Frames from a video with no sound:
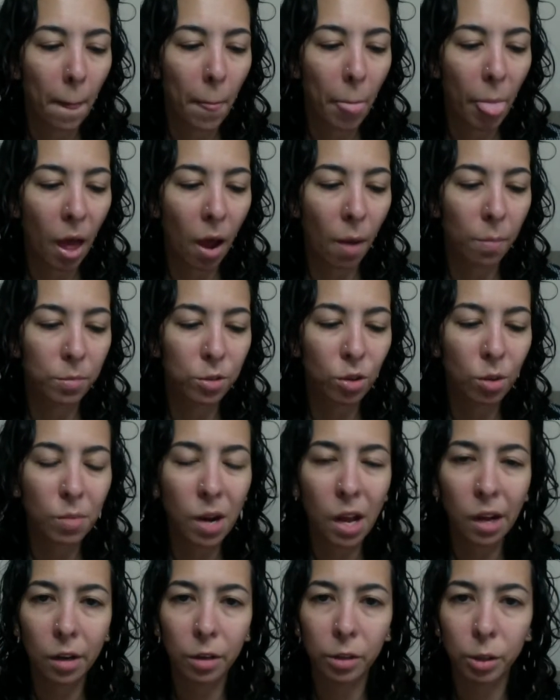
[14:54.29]
So I'm
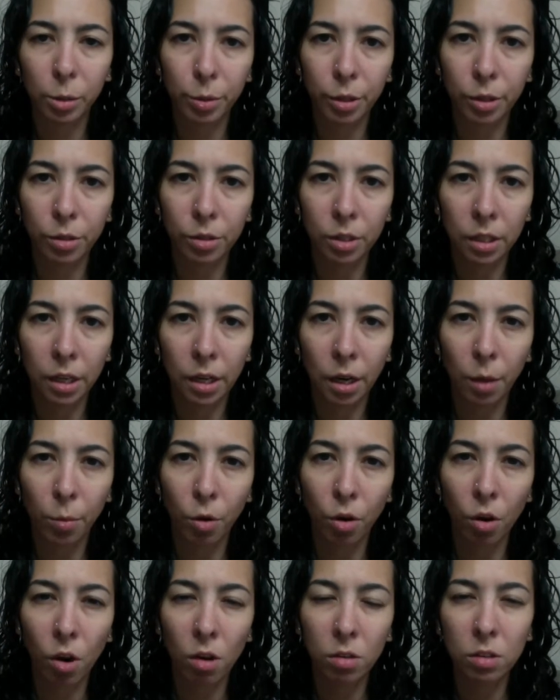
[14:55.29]
not going to be using it
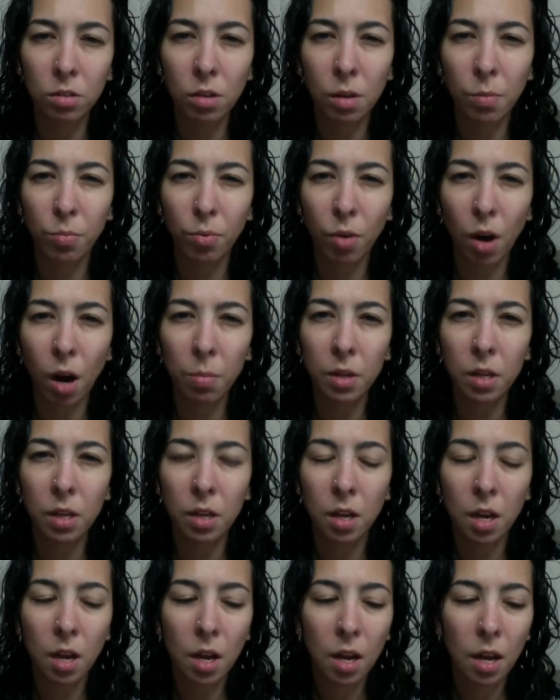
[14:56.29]
anymore. Also, I'm
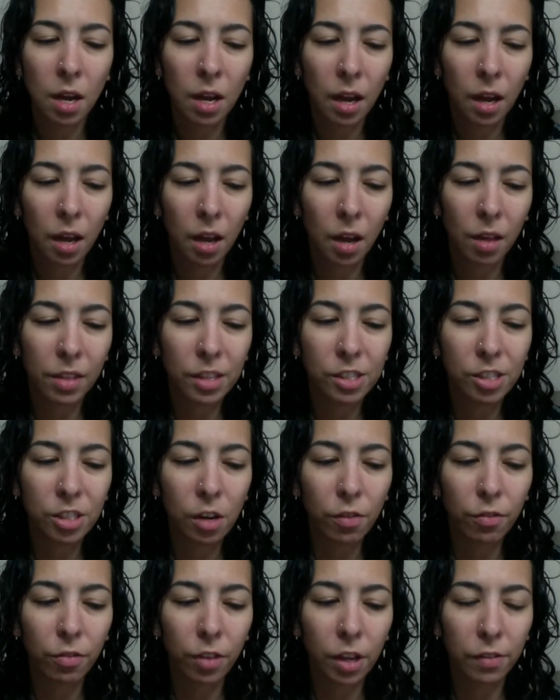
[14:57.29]
probably, the
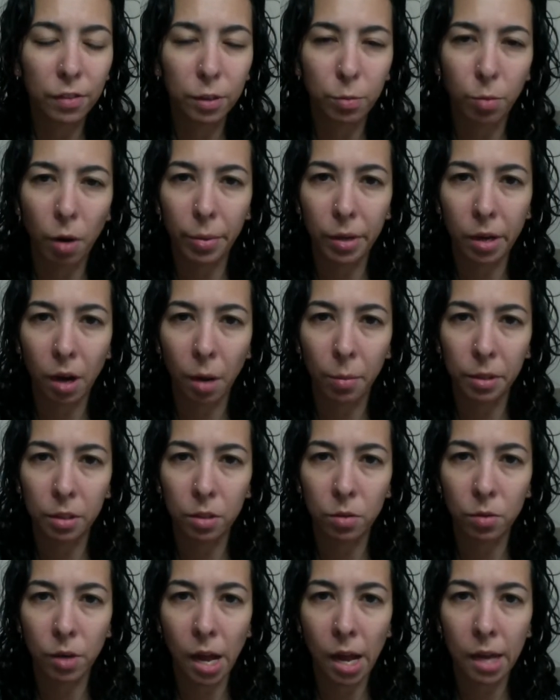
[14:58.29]
shelf life is probably coming
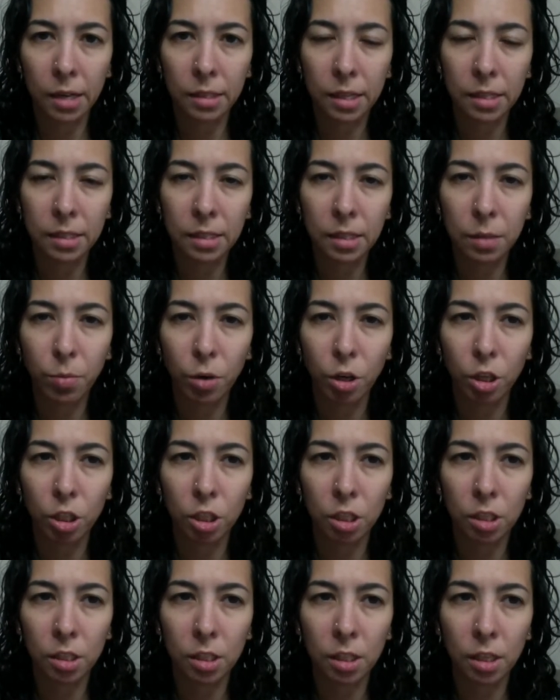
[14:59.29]
to an end. I did
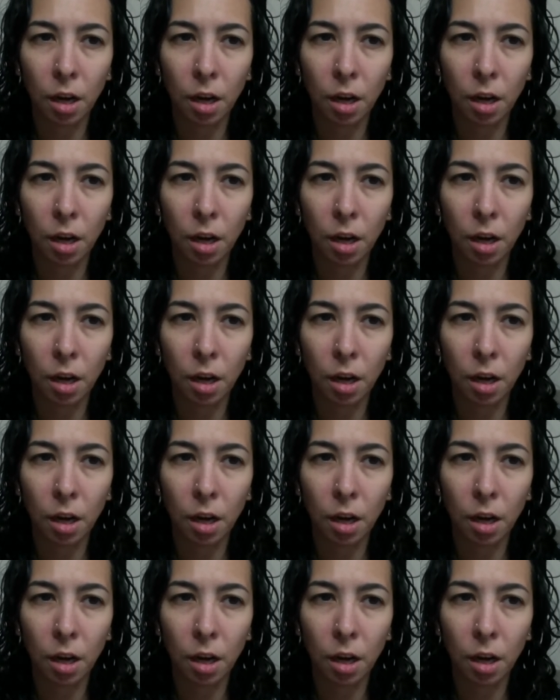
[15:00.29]
purchase it